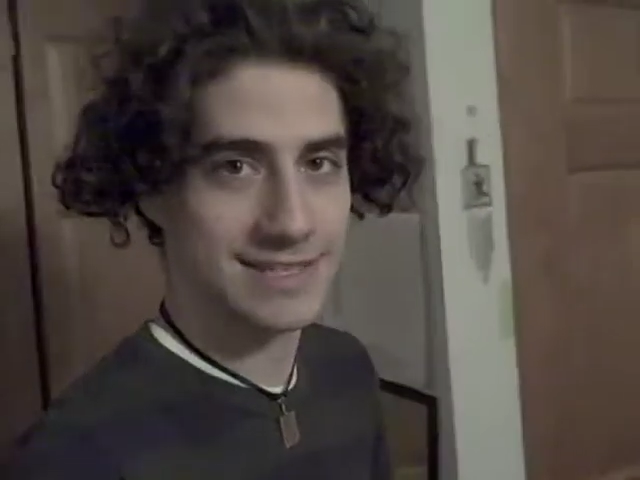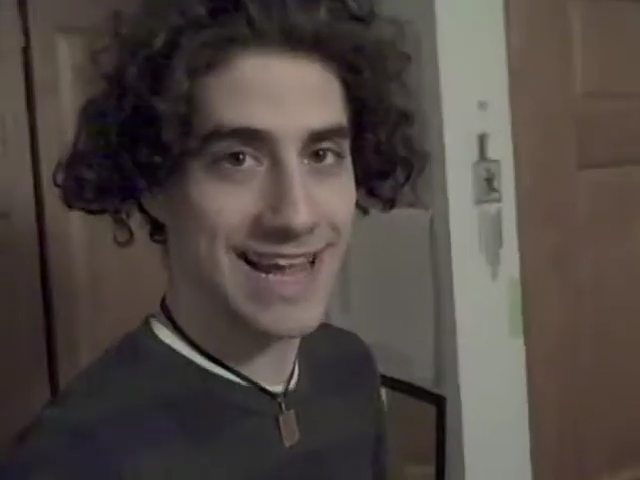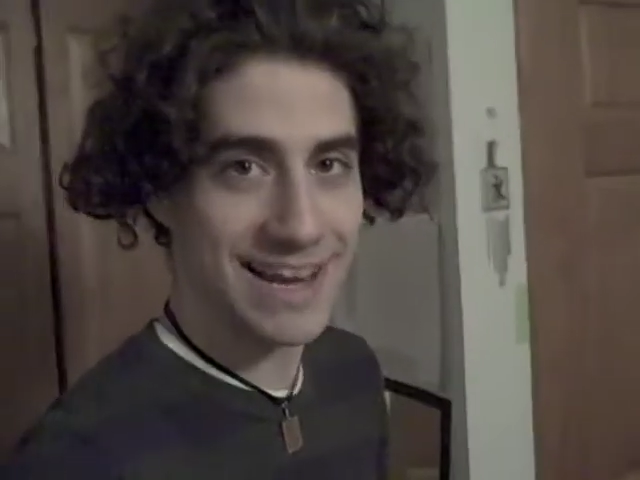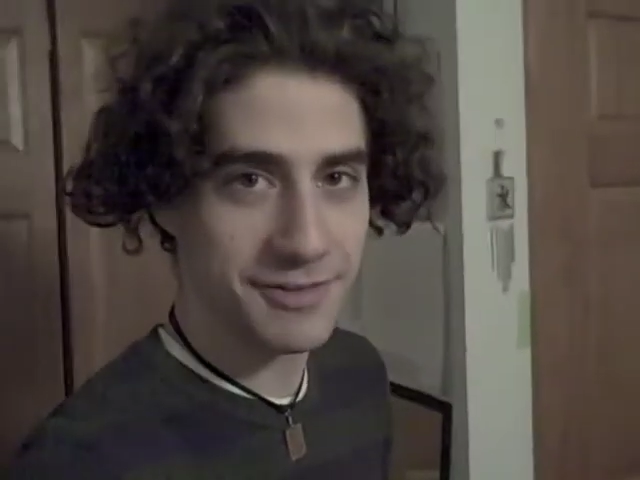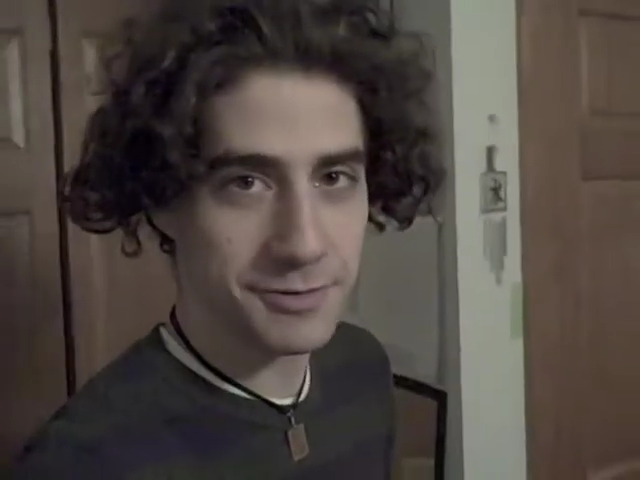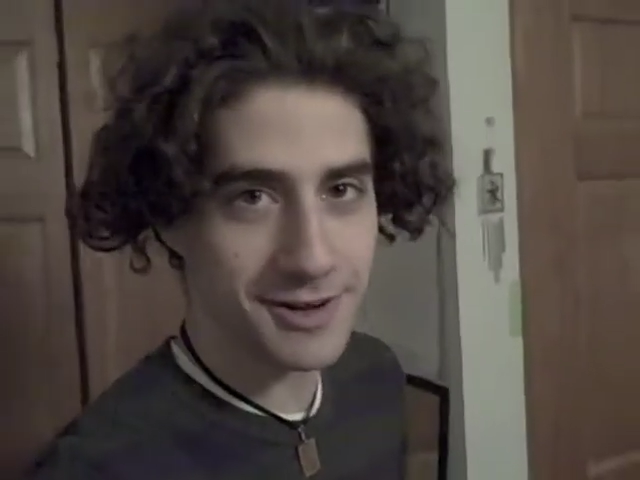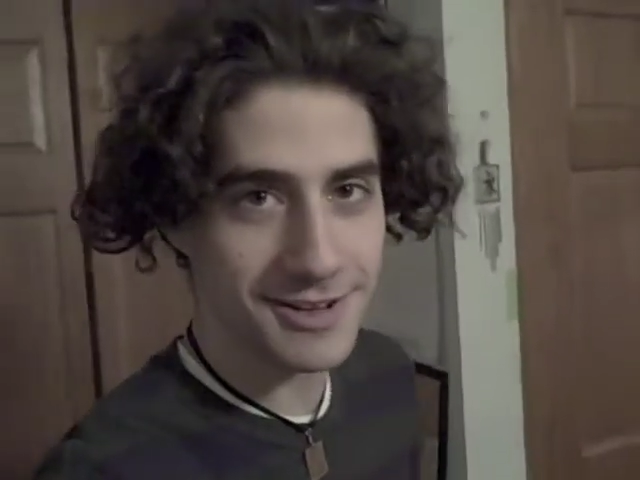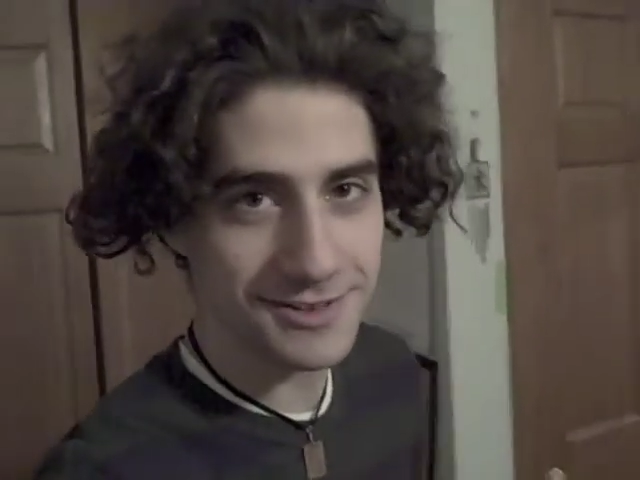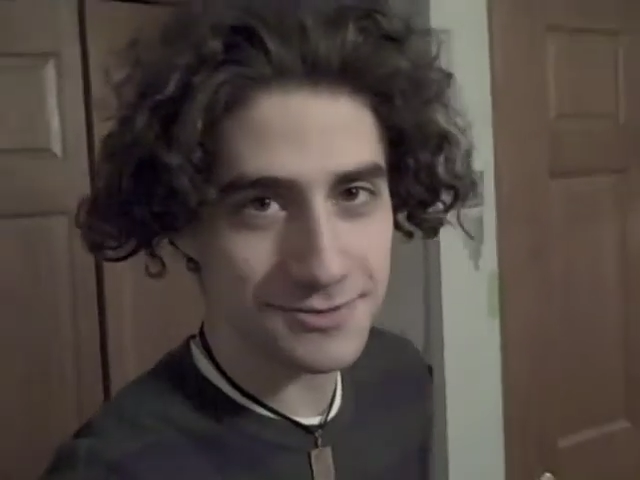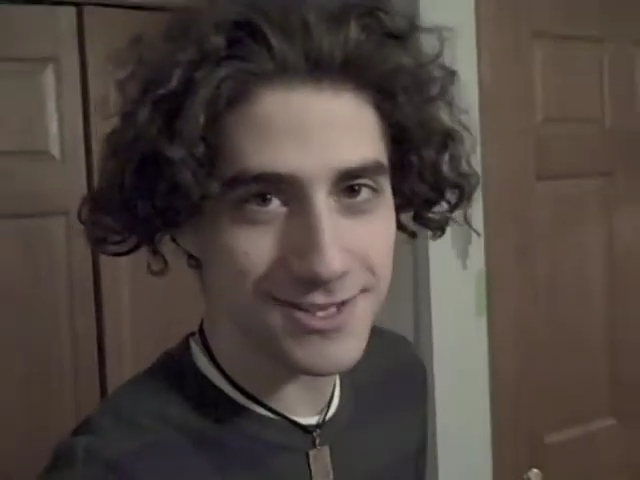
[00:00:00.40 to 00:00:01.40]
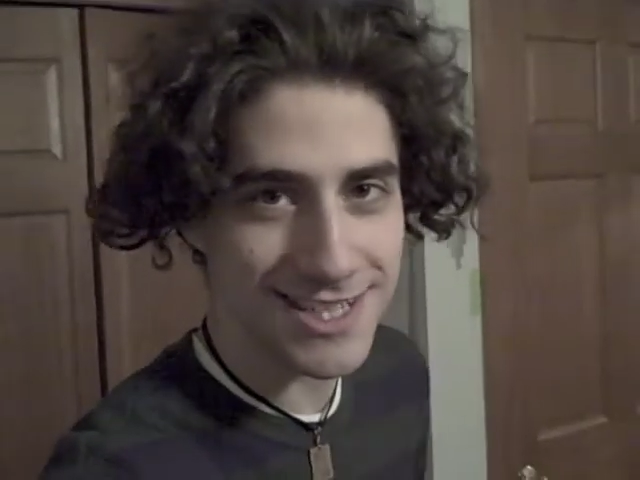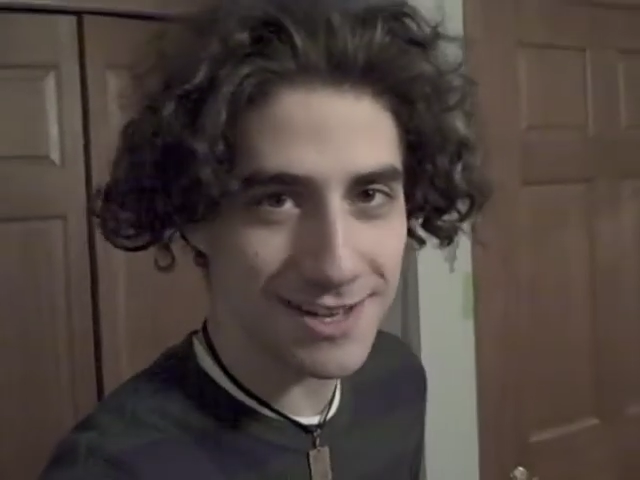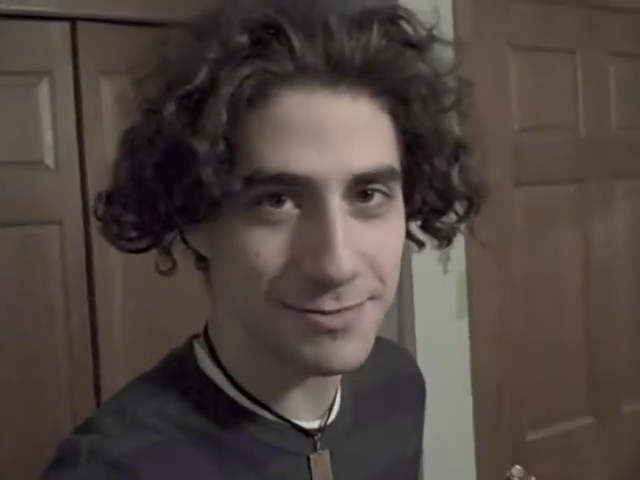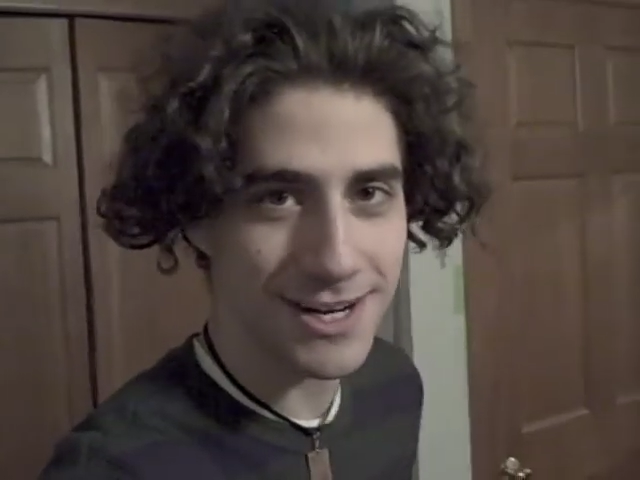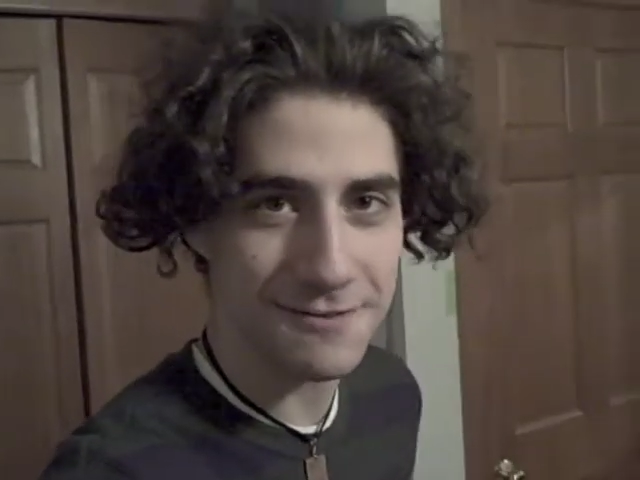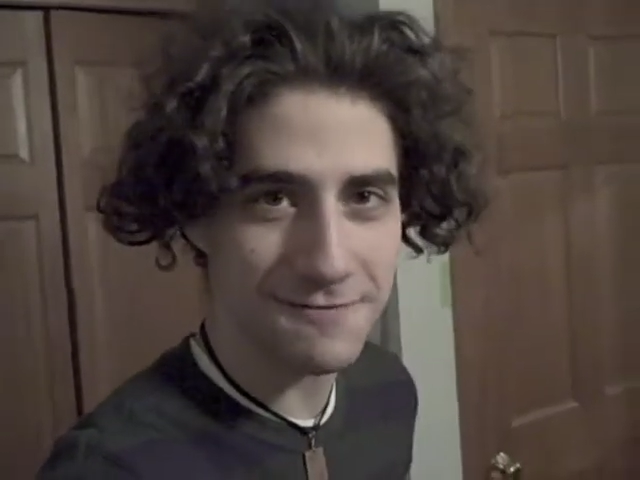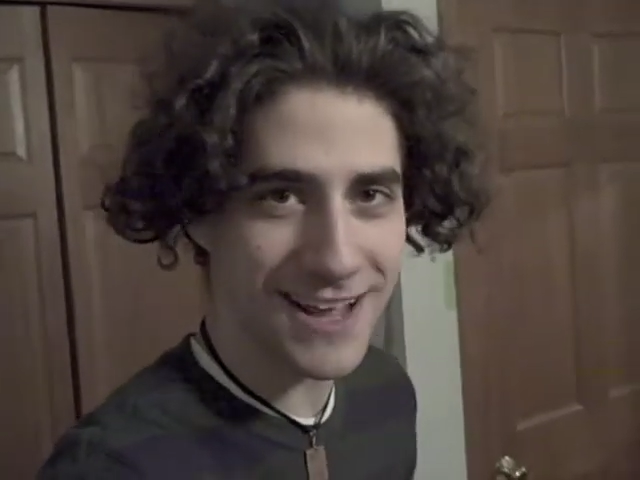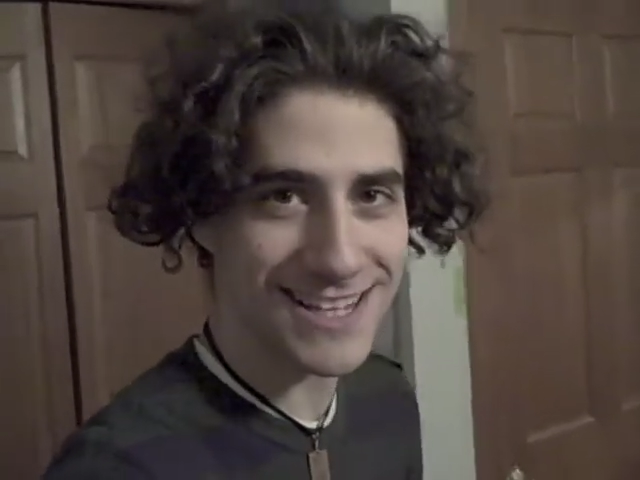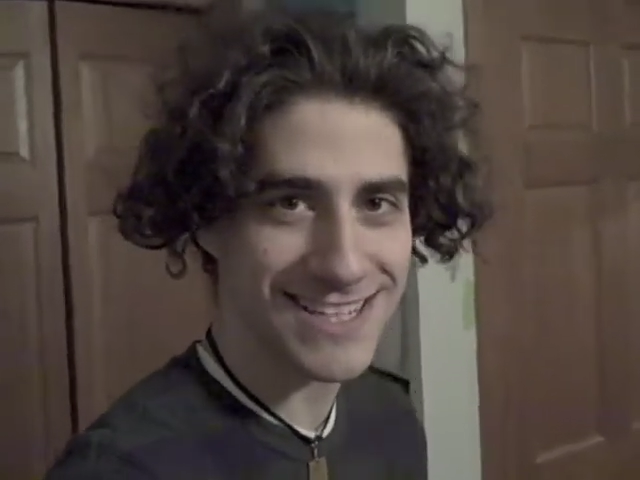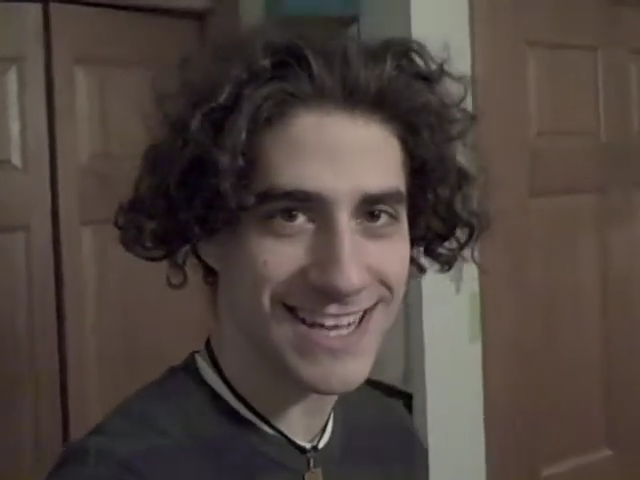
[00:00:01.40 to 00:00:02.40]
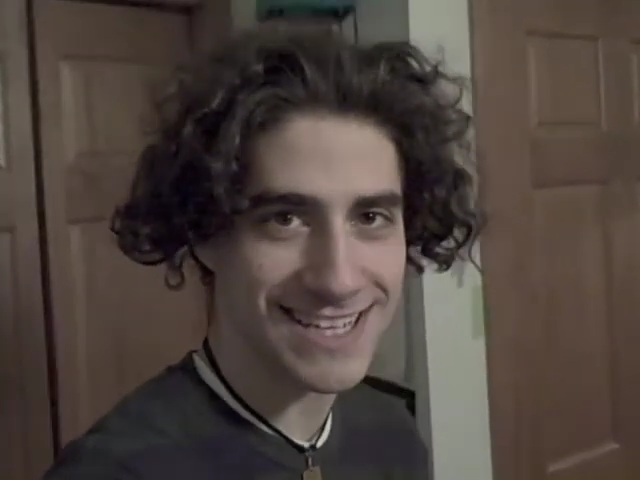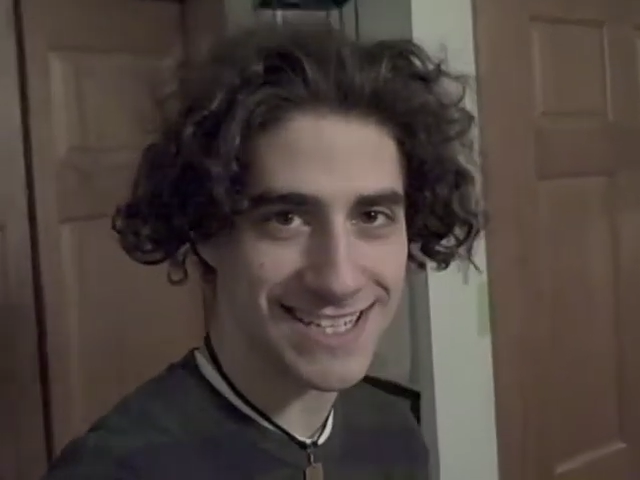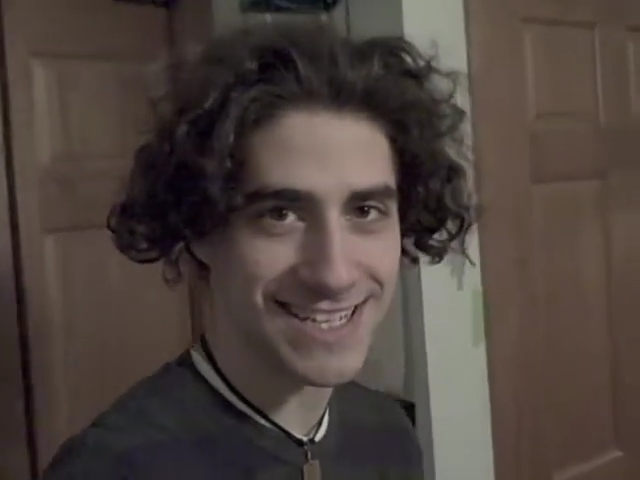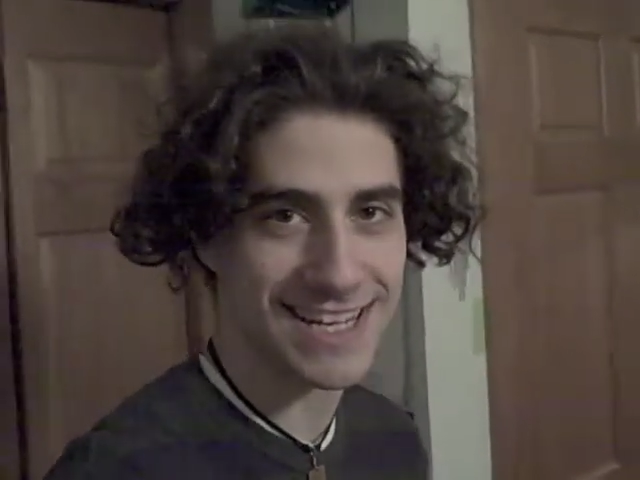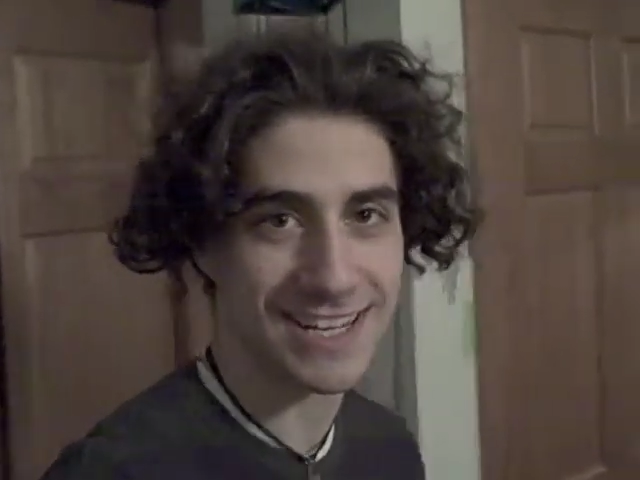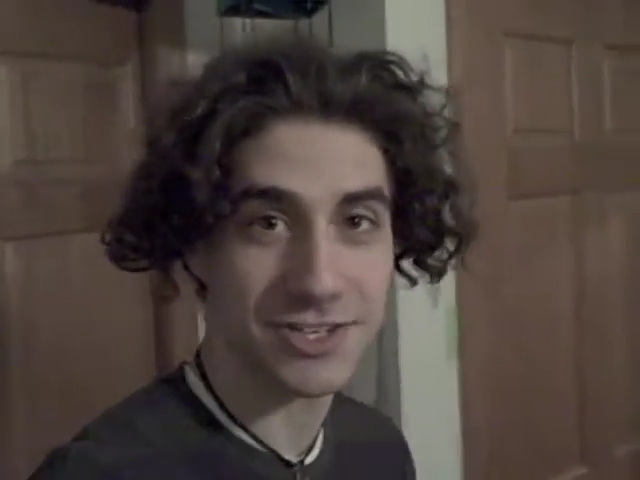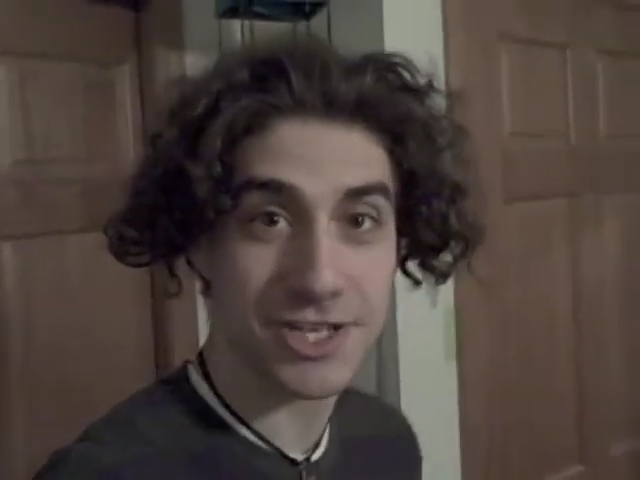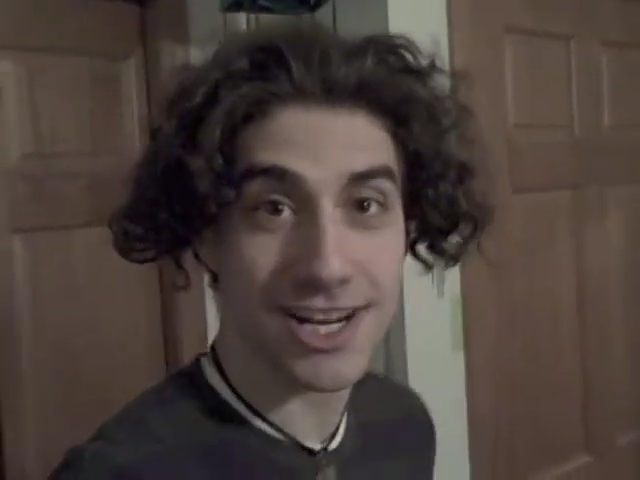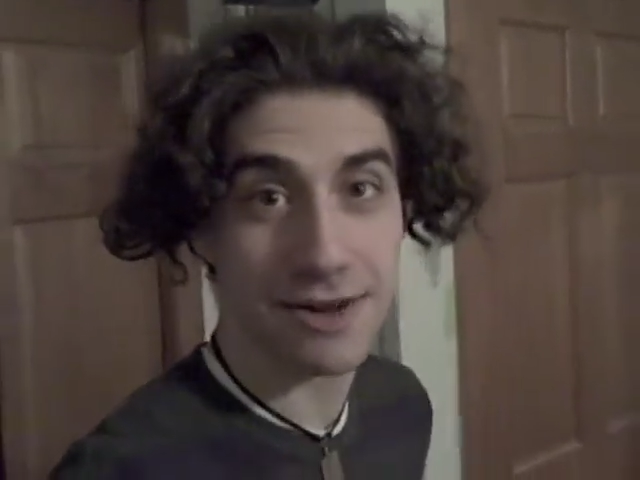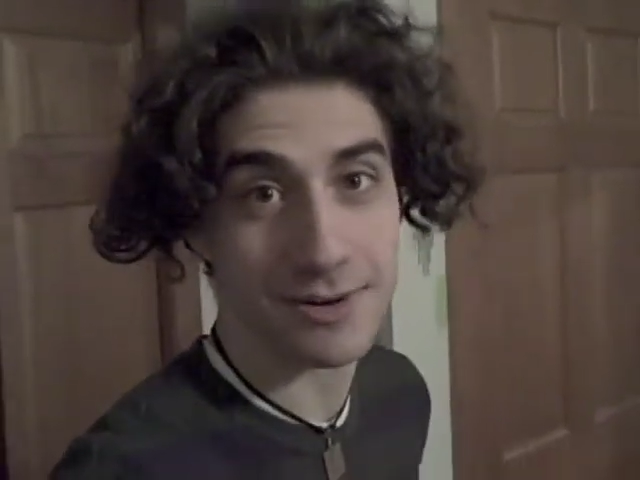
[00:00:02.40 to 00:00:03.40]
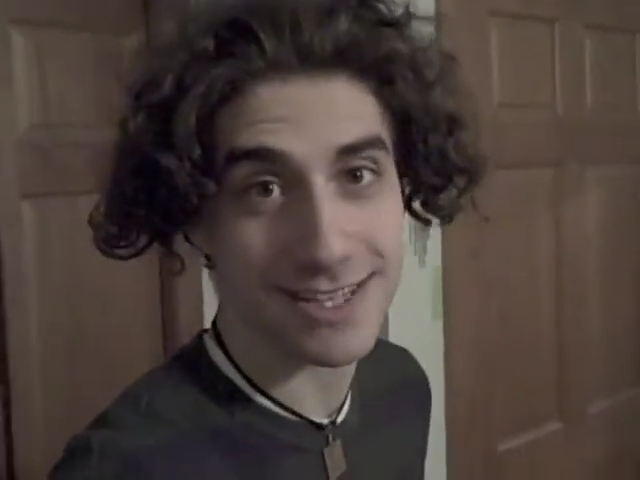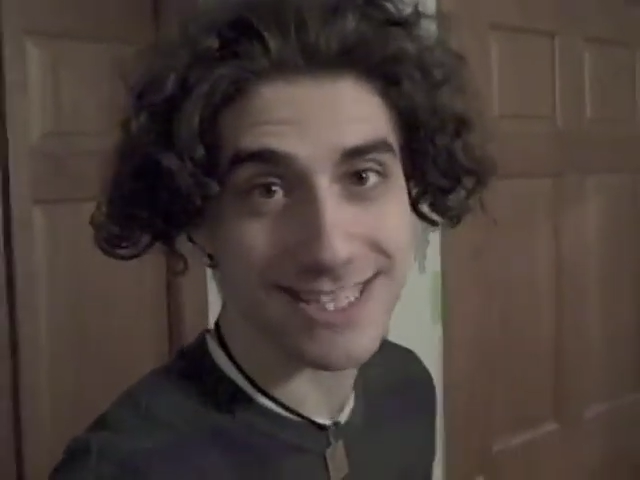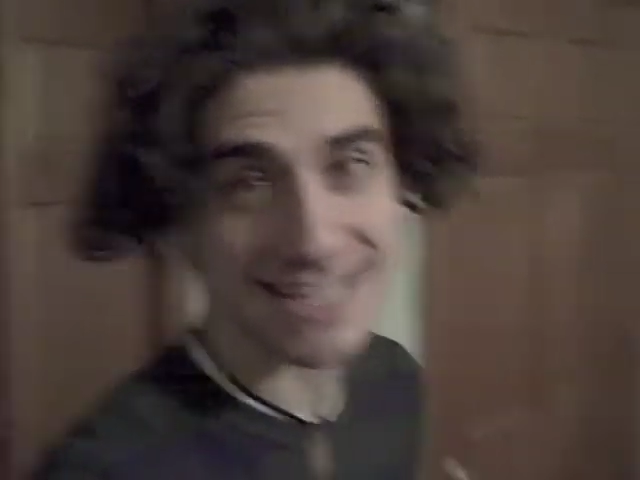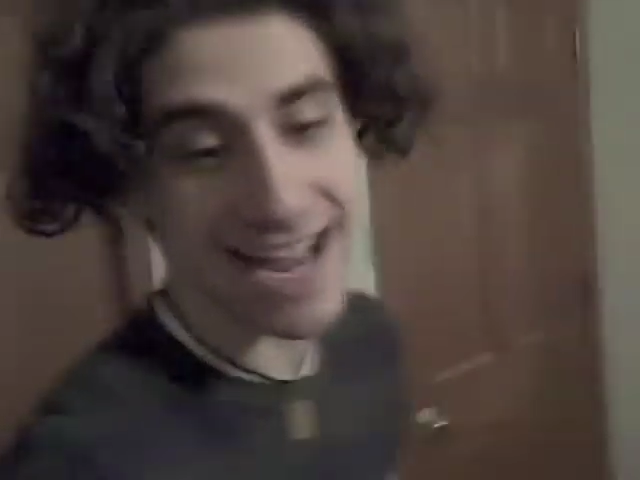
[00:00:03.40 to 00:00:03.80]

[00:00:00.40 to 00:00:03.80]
Hi everyone, we're celebrating Valentine's Day and check out what Liz